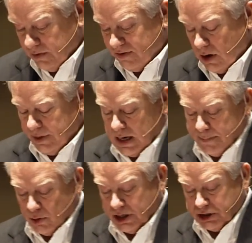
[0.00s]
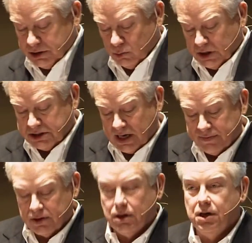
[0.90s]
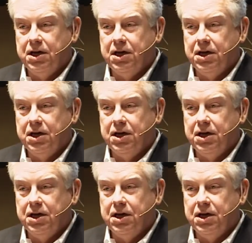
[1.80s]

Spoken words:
a farming operation in West Africa,